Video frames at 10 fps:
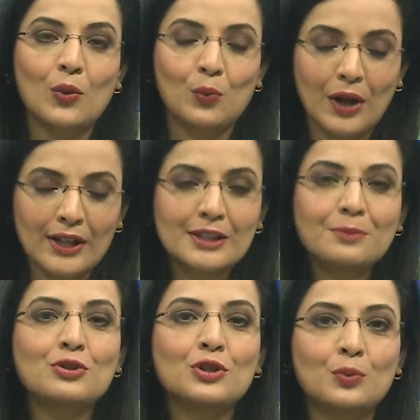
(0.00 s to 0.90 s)

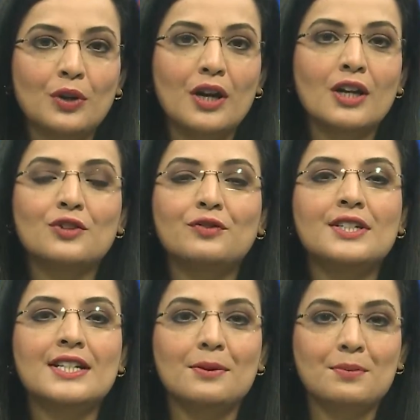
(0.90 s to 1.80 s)
Welcome to the world of the
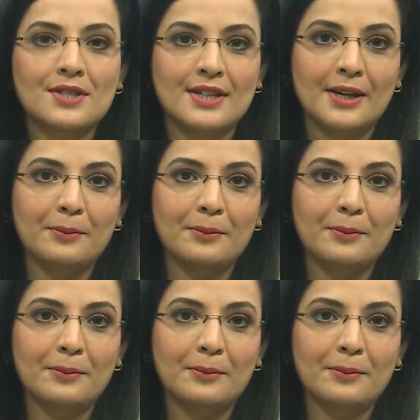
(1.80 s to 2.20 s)
deep sea.